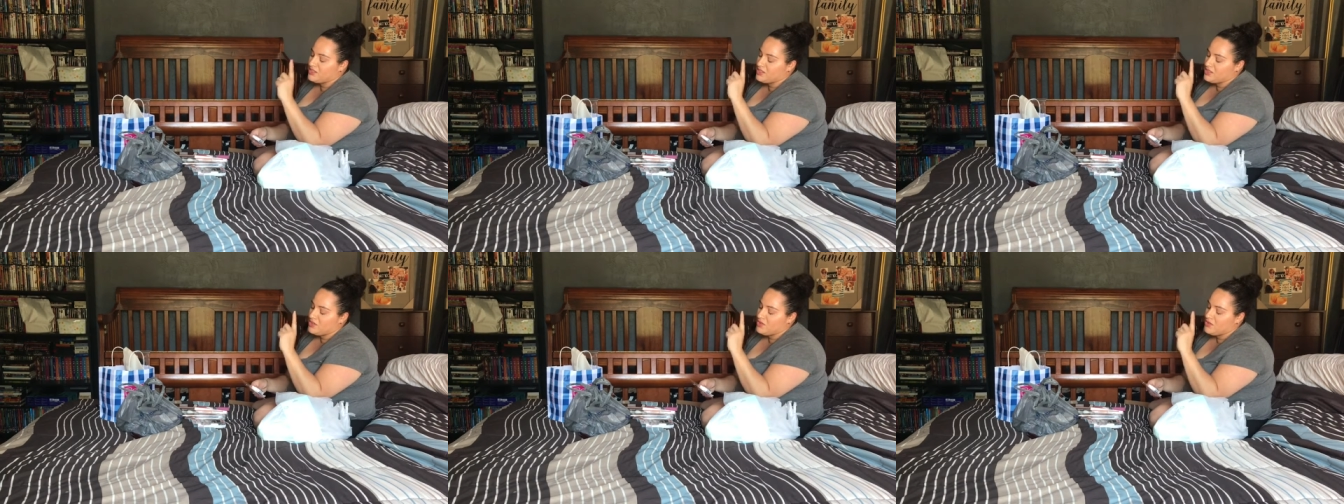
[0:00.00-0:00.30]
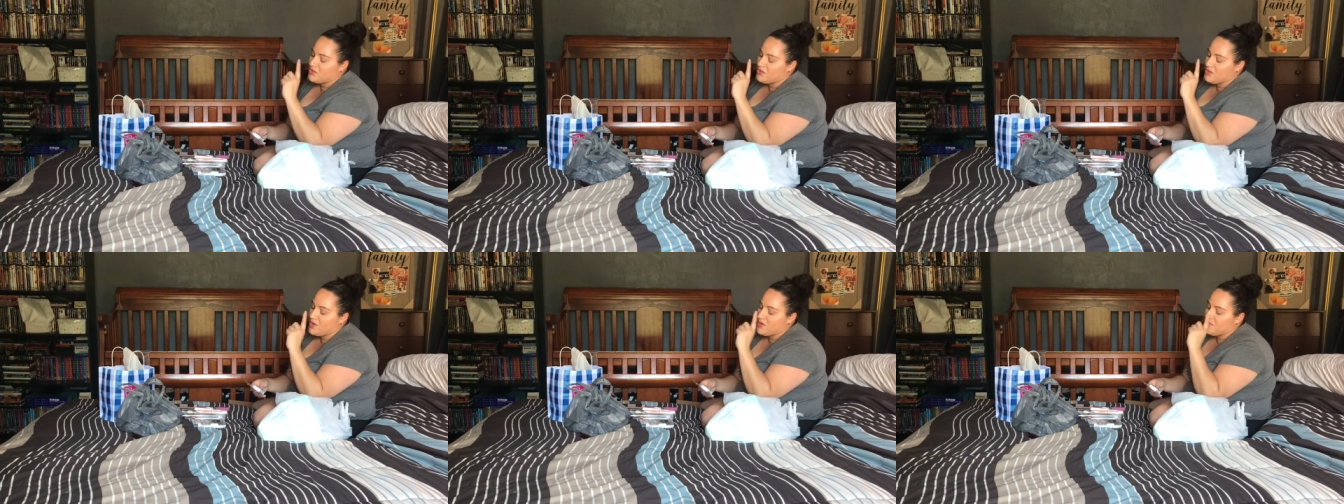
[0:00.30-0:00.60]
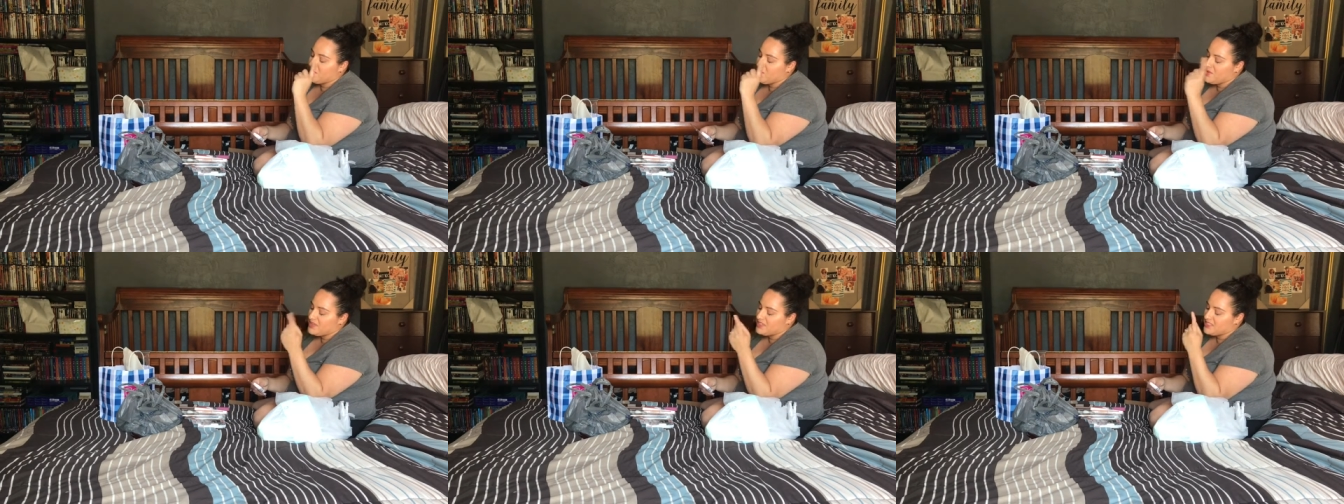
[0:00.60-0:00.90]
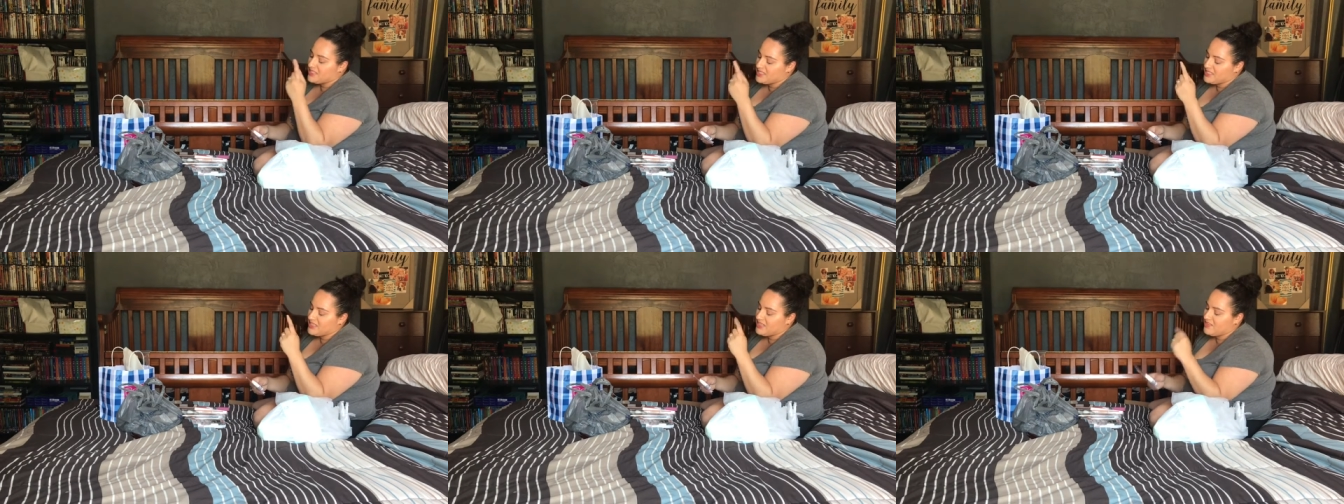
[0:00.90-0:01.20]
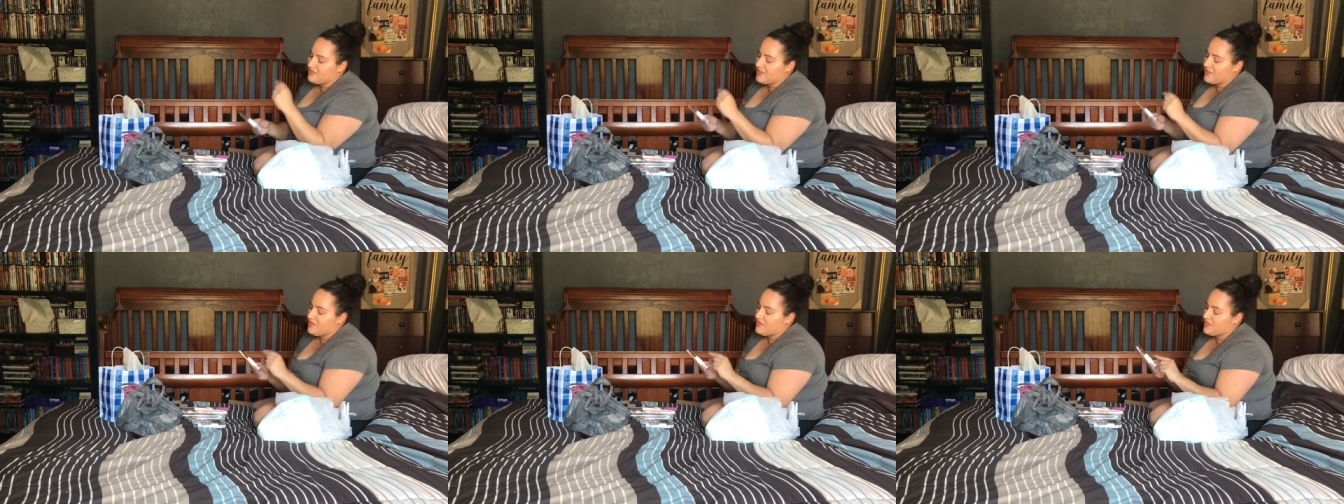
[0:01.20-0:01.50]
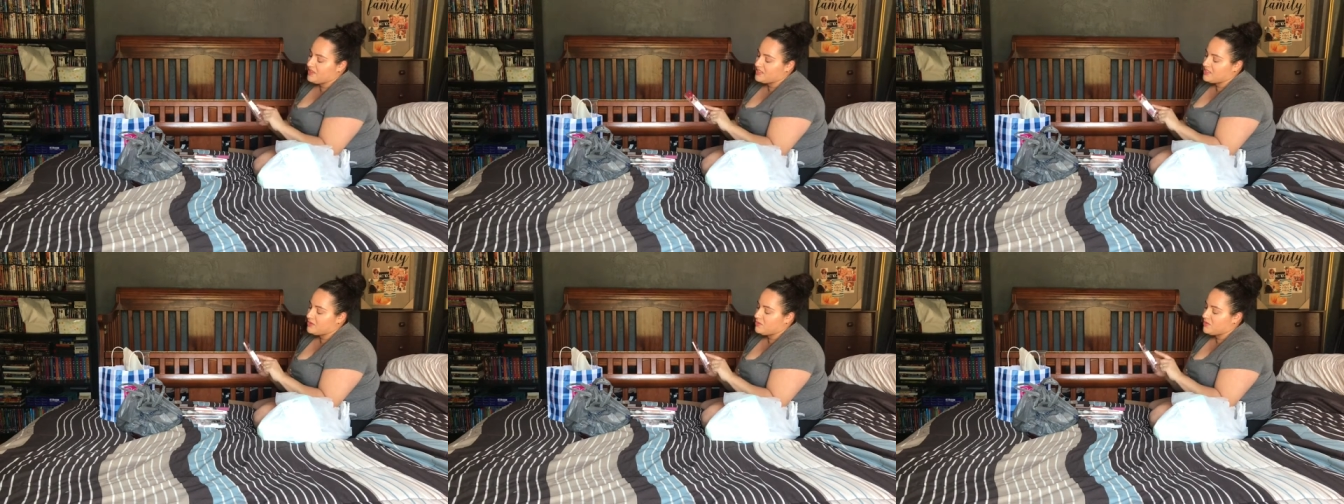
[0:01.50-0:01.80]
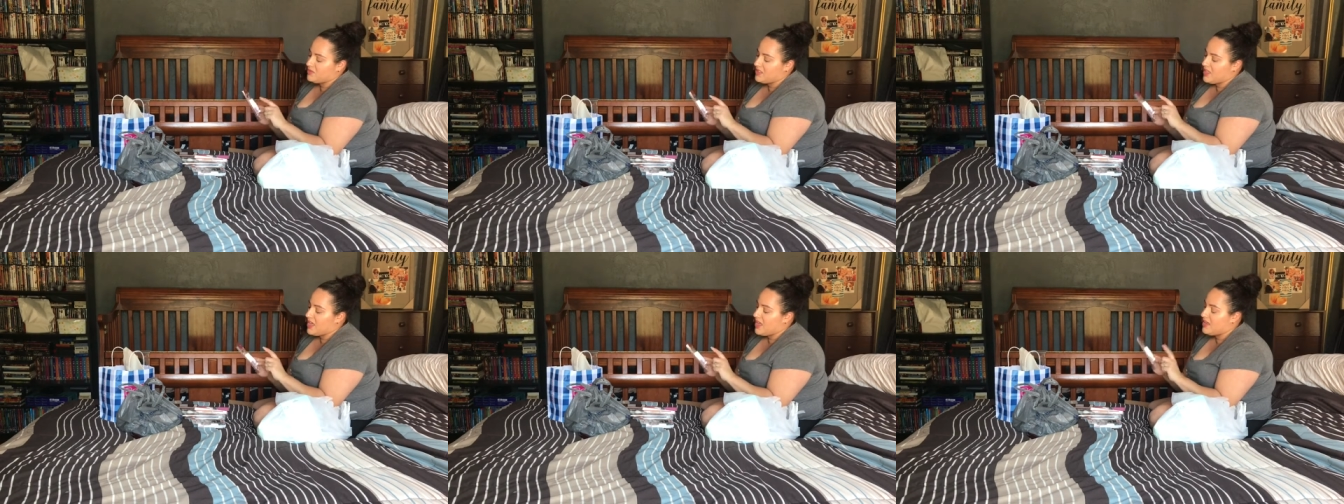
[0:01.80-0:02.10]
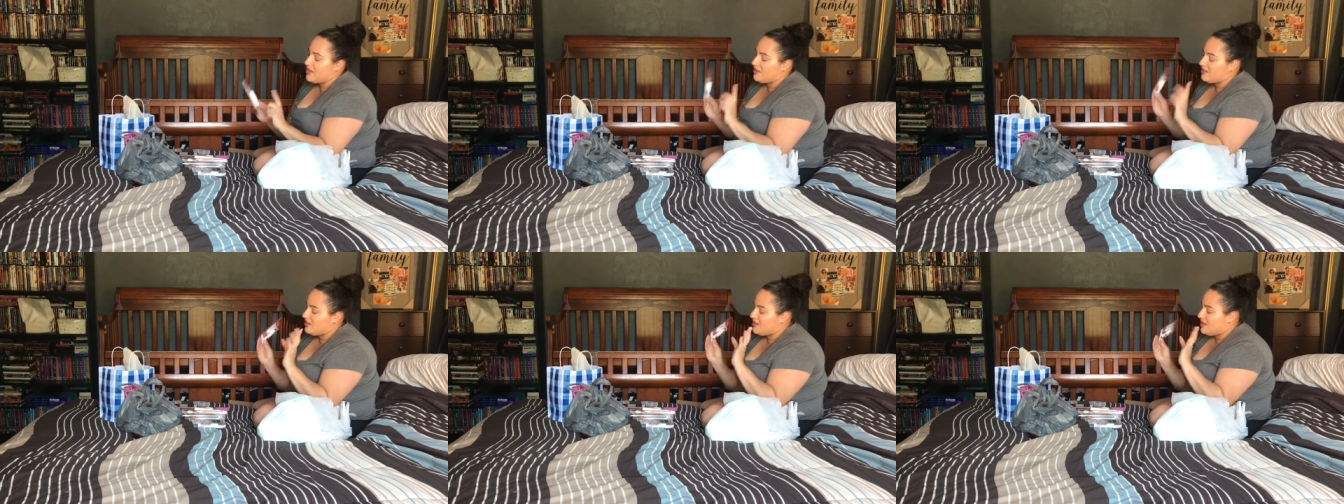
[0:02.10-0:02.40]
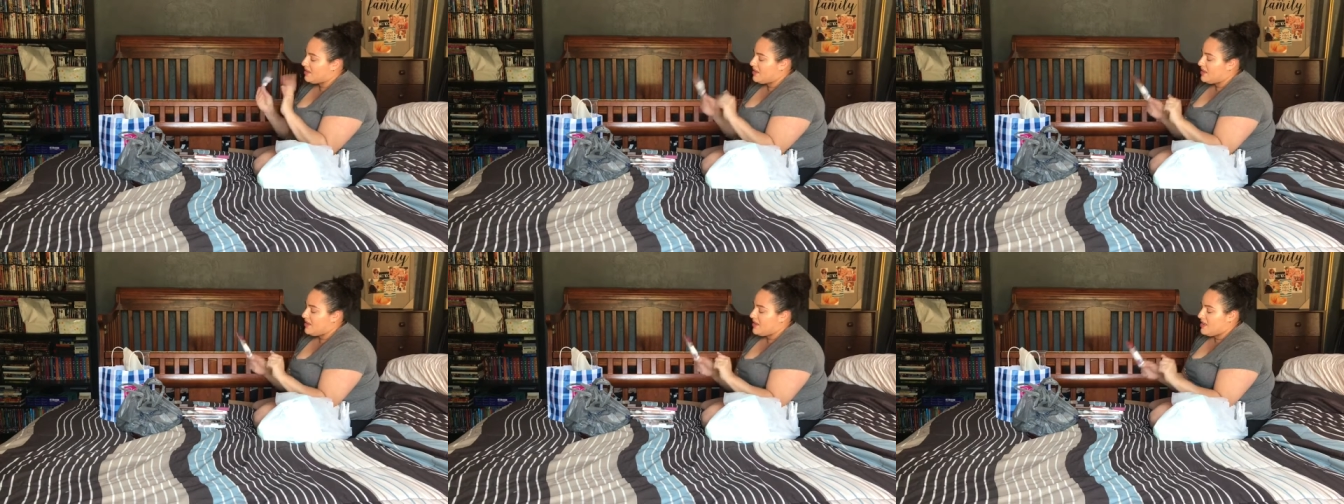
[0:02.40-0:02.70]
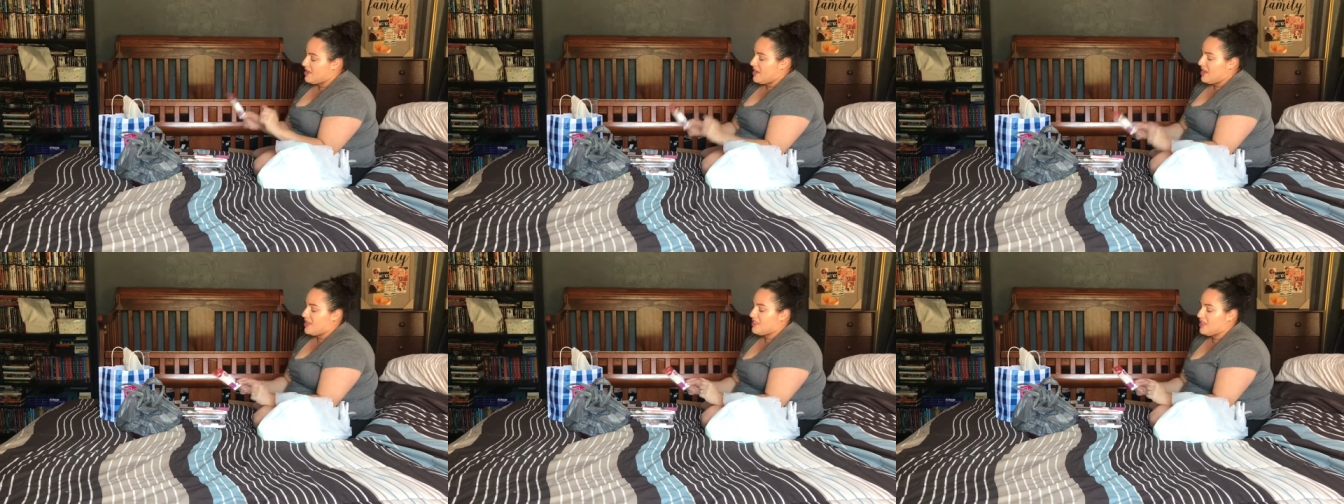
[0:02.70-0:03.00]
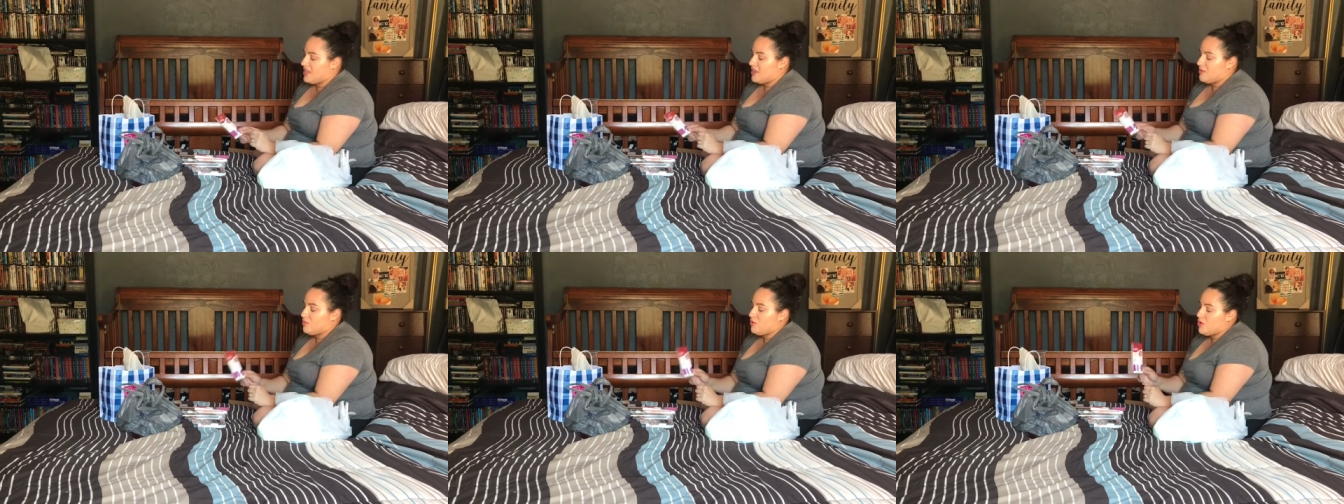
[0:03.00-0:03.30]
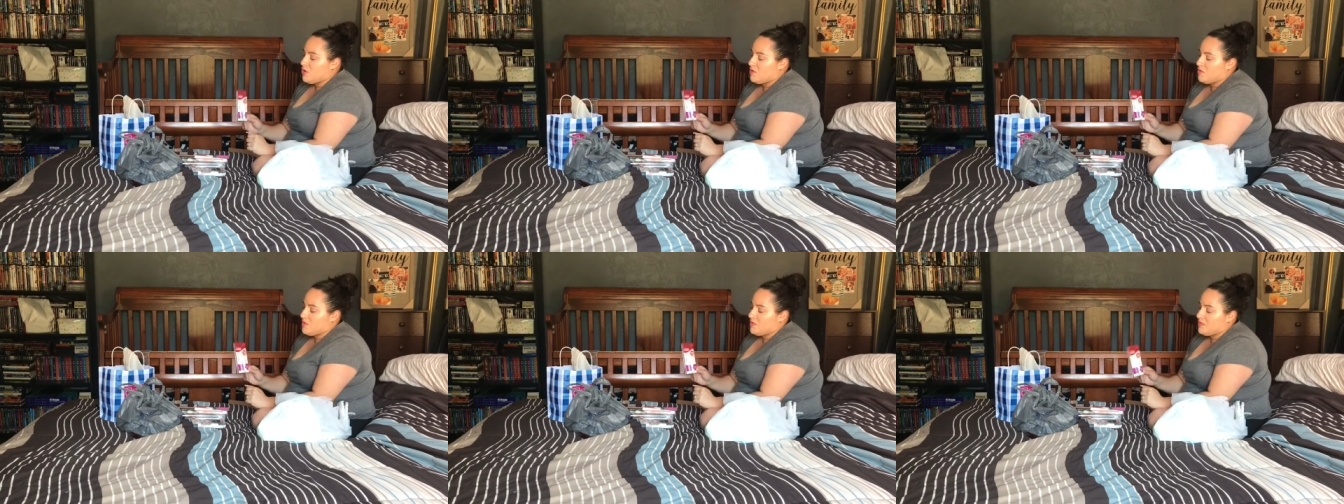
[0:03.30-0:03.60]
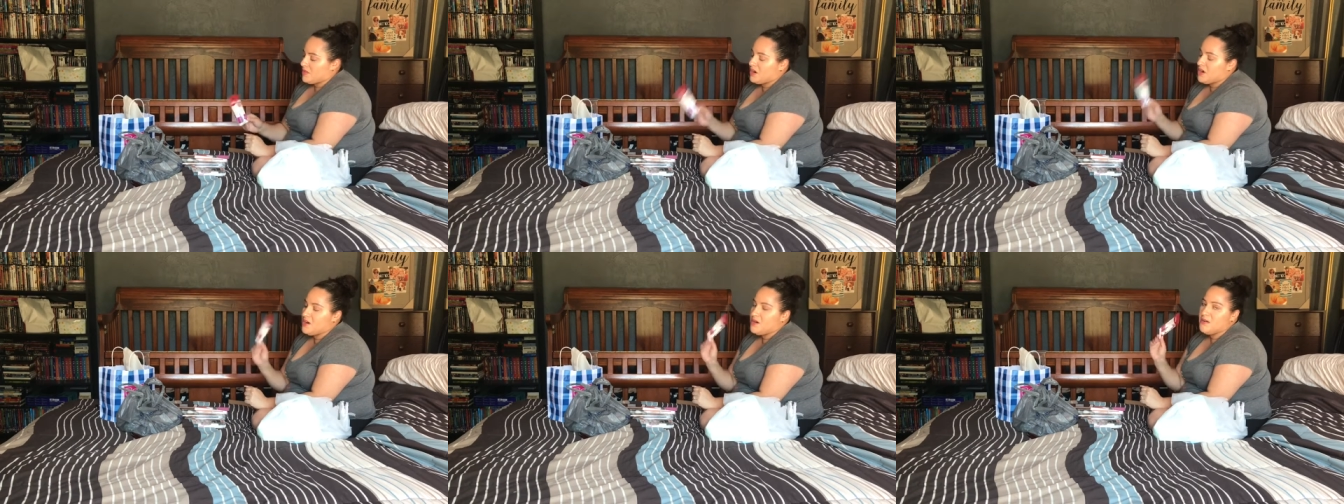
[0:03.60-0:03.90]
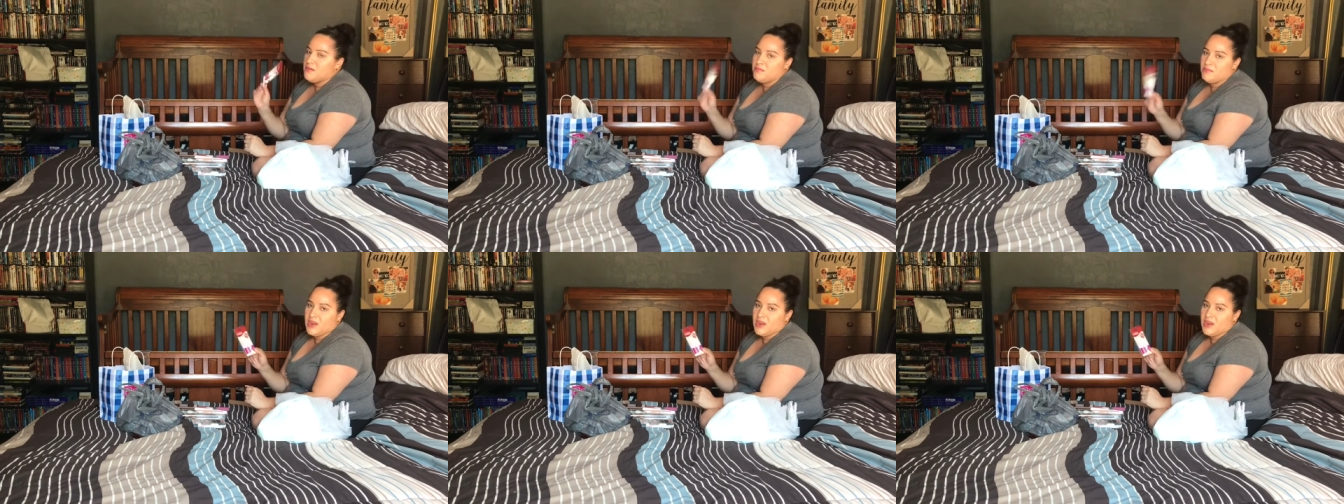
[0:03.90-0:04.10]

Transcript: So I'm going to see if I fix it with that and then we'll go from there.